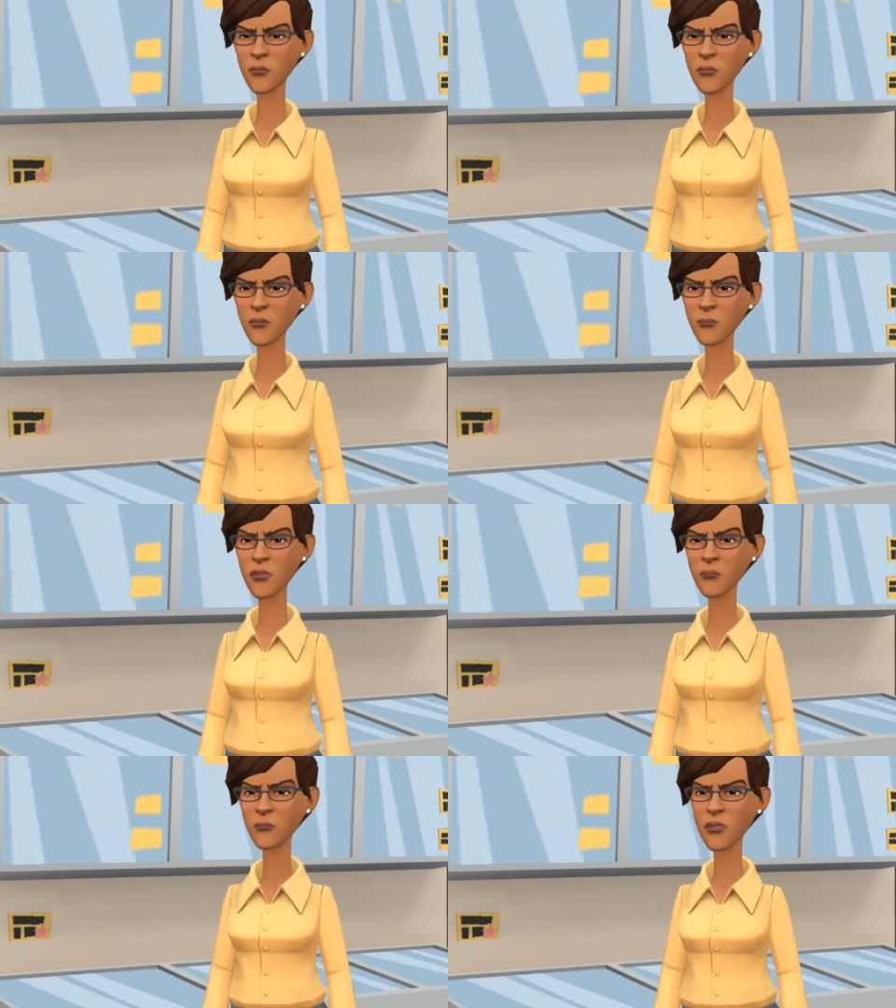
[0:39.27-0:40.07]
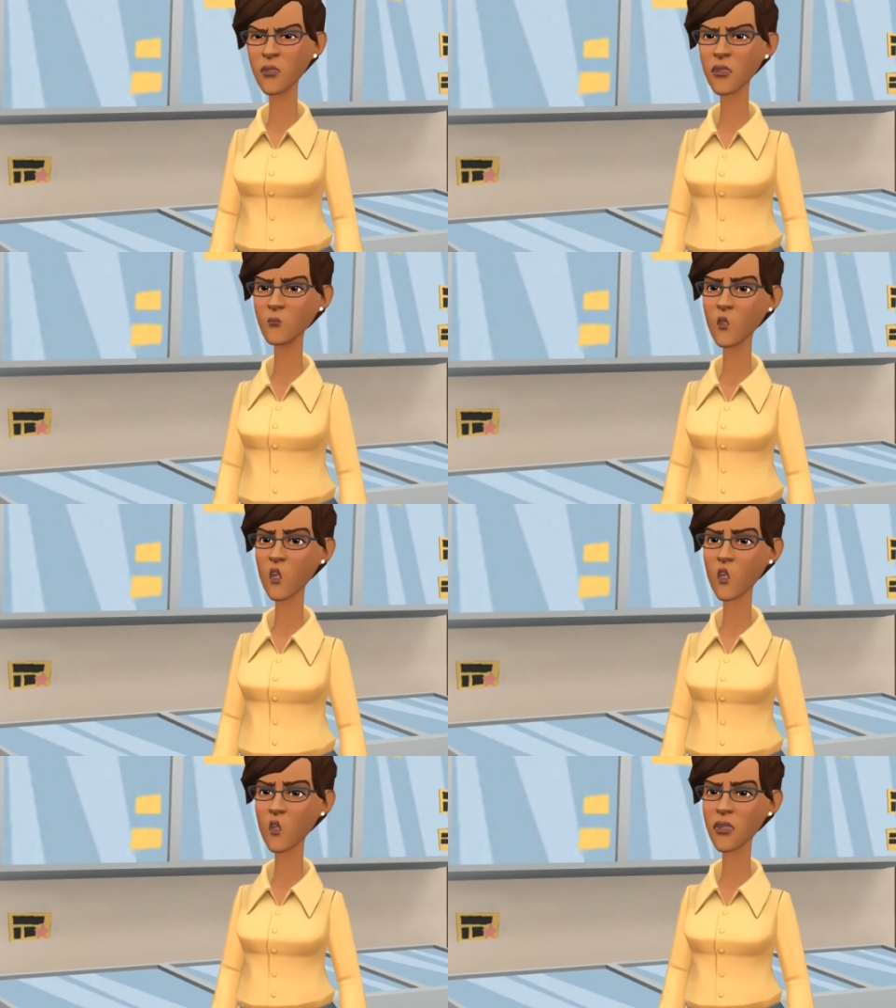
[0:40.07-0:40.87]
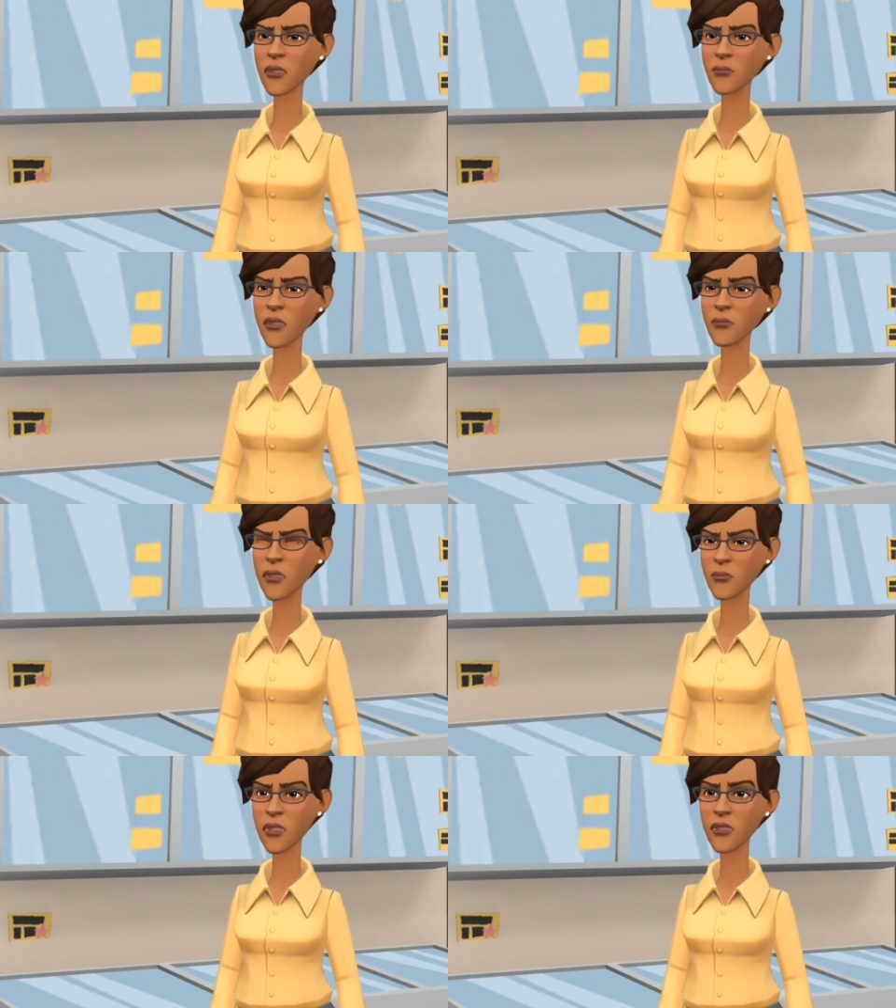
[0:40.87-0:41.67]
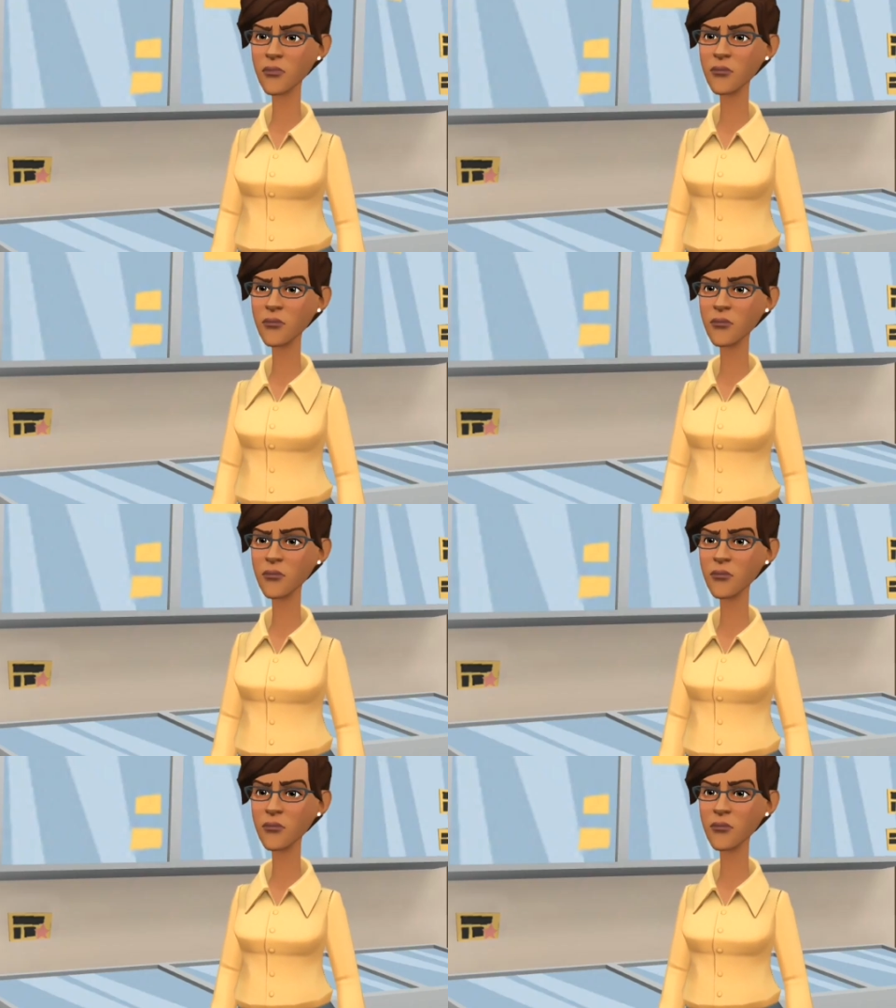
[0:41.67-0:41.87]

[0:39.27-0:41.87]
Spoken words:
Well, my son called me the other day,